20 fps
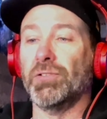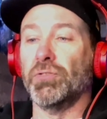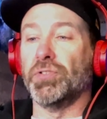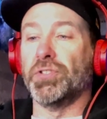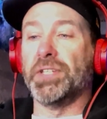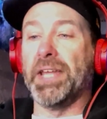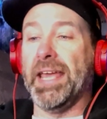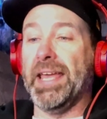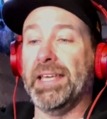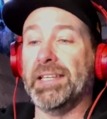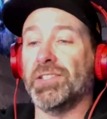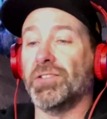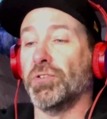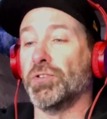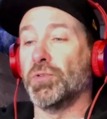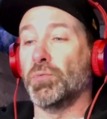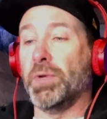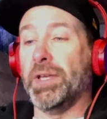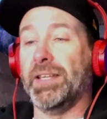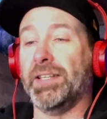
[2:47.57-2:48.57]
days,
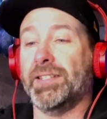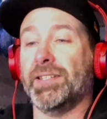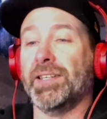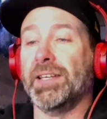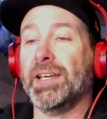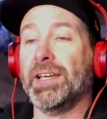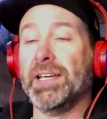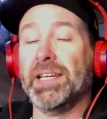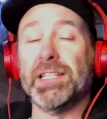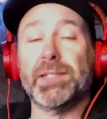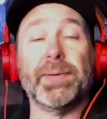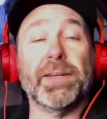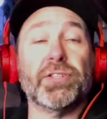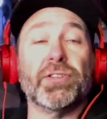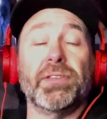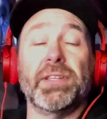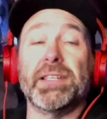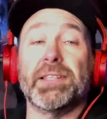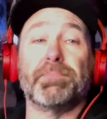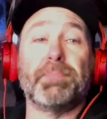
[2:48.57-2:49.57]
those weeks,
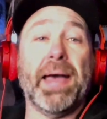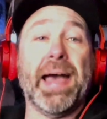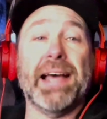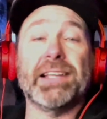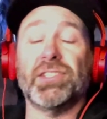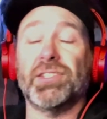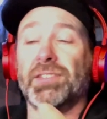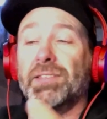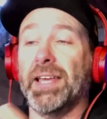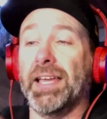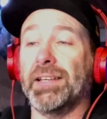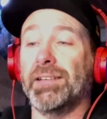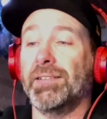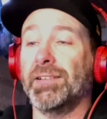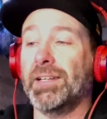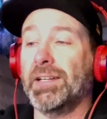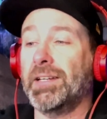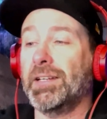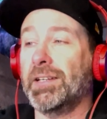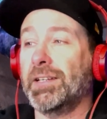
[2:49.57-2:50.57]
especially these past like
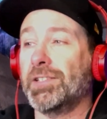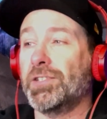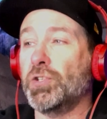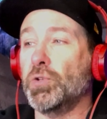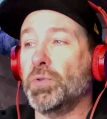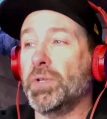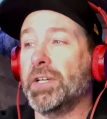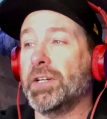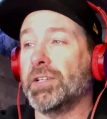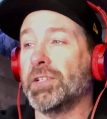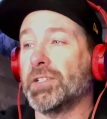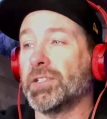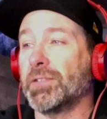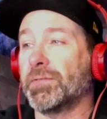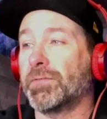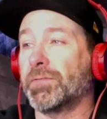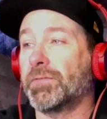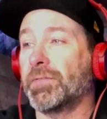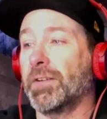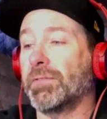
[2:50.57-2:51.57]
2 years
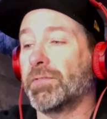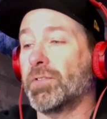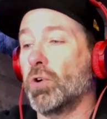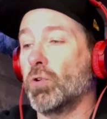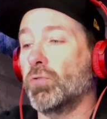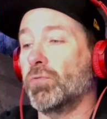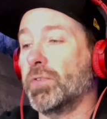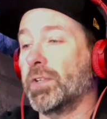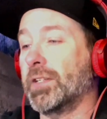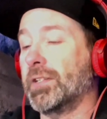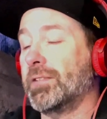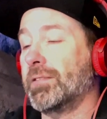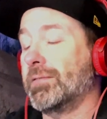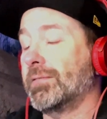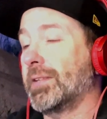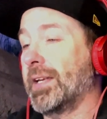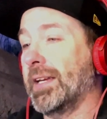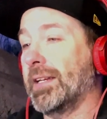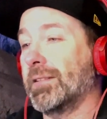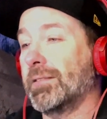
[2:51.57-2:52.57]
of COVID.
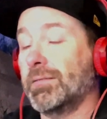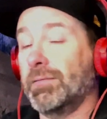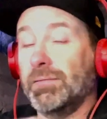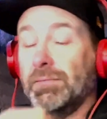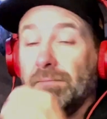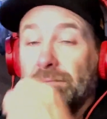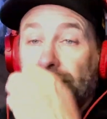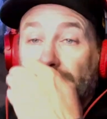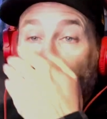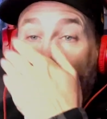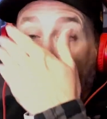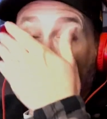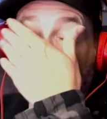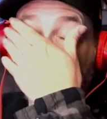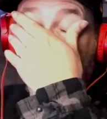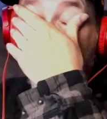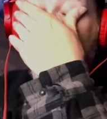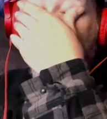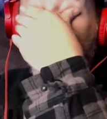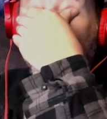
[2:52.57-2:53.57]
Like
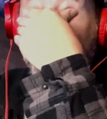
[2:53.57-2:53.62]
think about